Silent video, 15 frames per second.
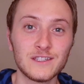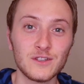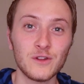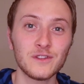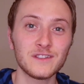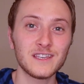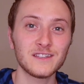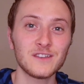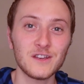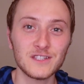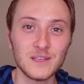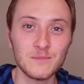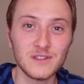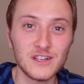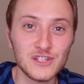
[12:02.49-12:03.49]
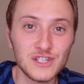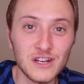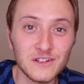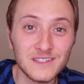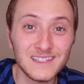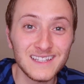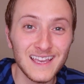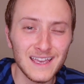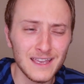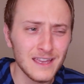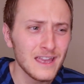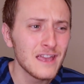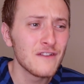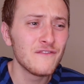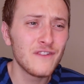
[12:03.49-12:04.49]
that's all the TikToks I'm gonna share today.